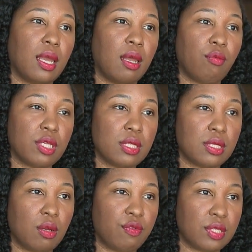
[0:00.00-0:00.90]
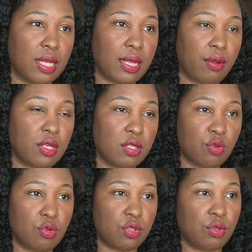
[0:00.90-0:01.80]
and Winston-Salem Forsyth County
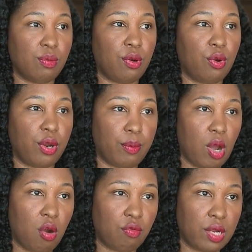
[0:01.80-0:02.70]
Schools through a program called